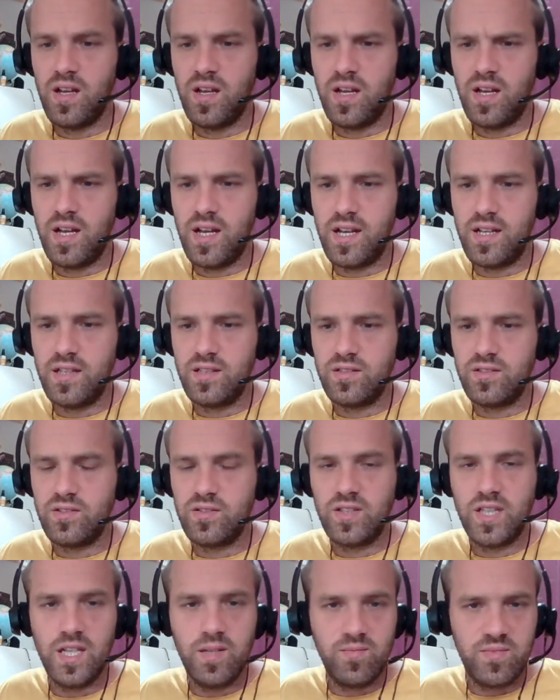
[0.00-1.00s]
And to
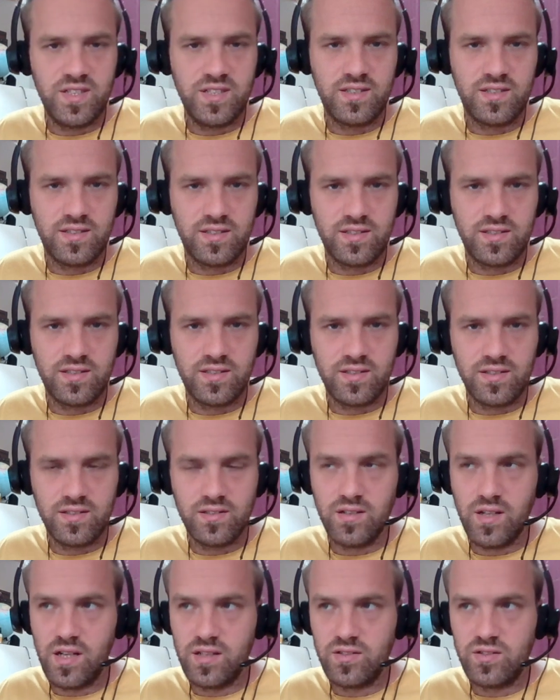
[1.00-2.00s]
keep this
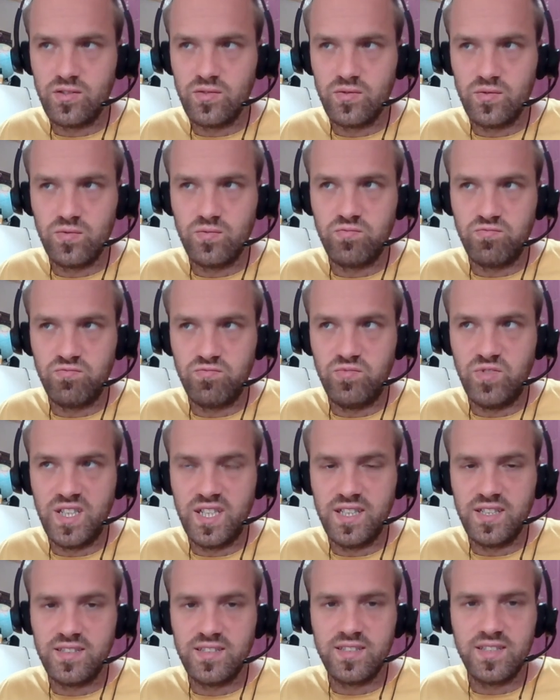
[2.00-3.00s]
and to
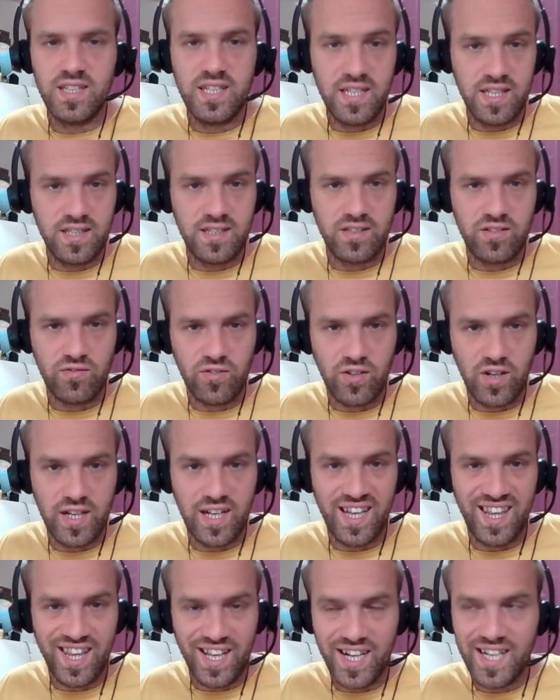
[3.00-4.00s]
really see in the right
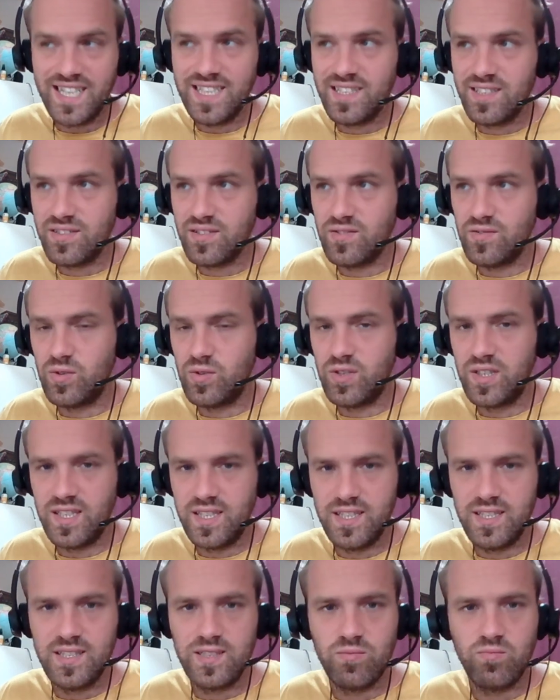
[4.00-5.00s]
light of what it
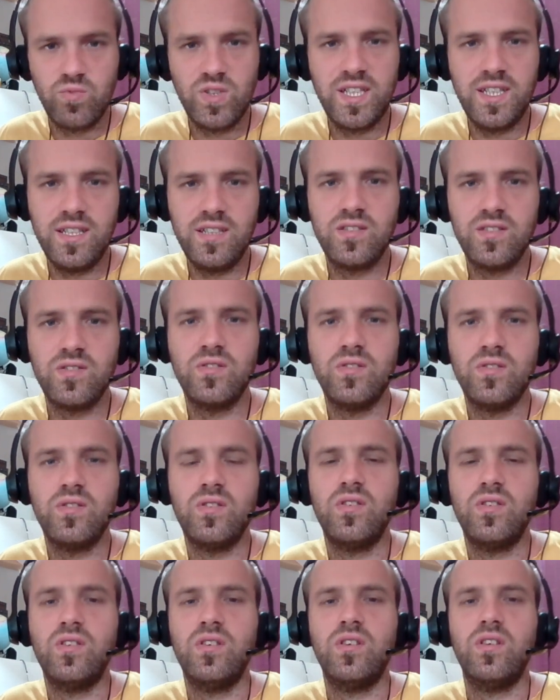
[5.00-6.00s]
is, we need to
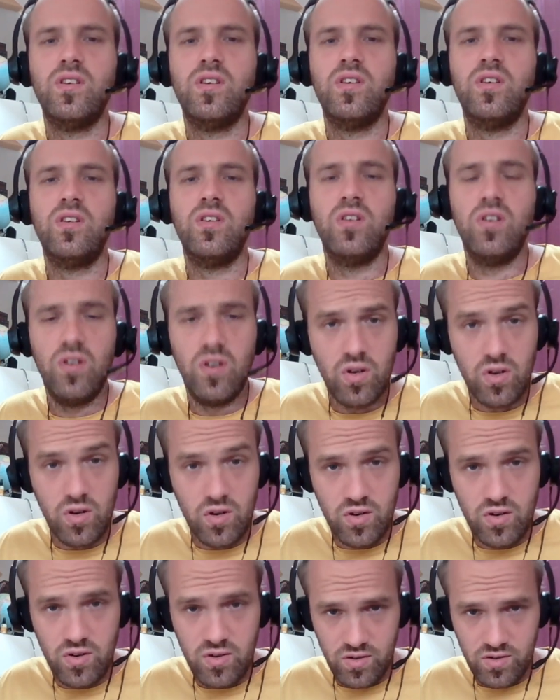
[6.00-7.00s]

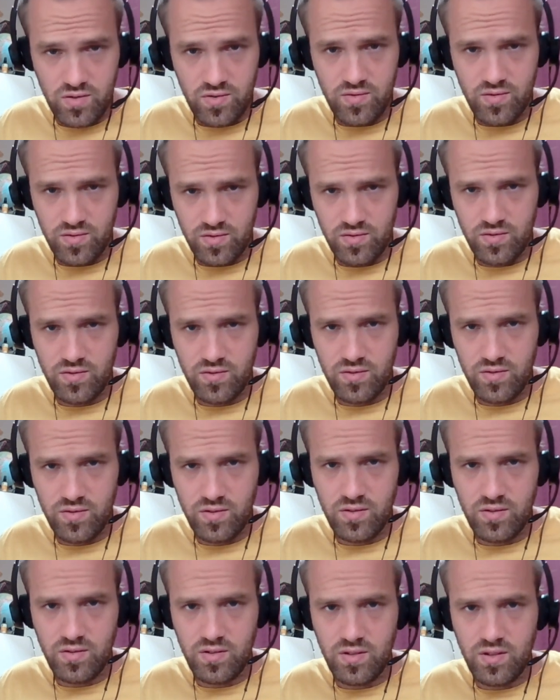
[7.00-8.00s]
learn
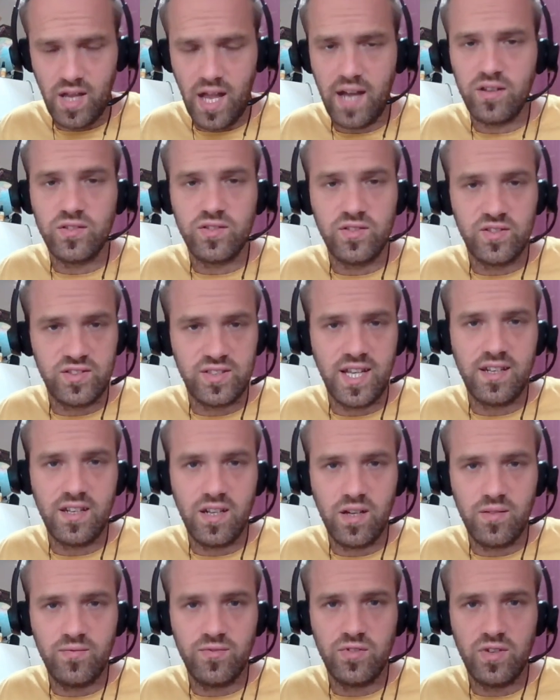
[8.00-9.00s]
how to stand
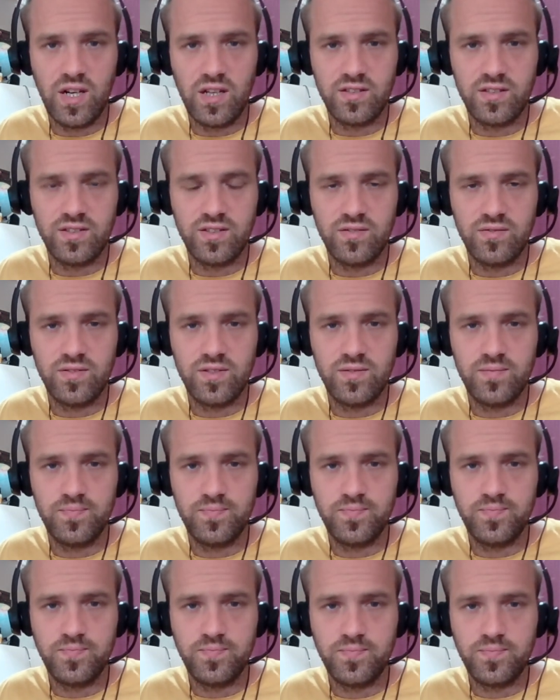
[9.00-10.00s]
up for ourselves.
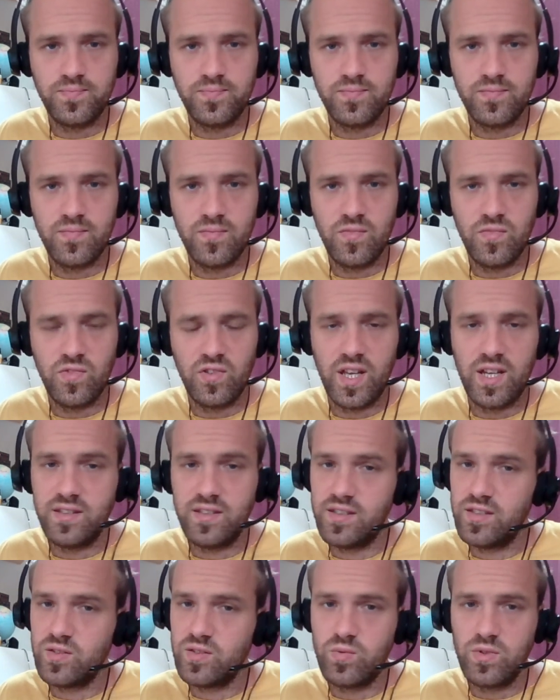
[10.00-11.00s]
Okay, and
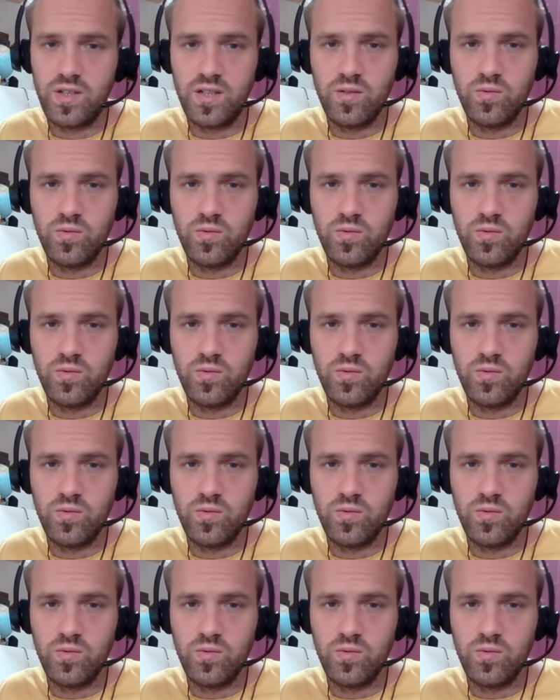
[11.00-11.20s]
that's what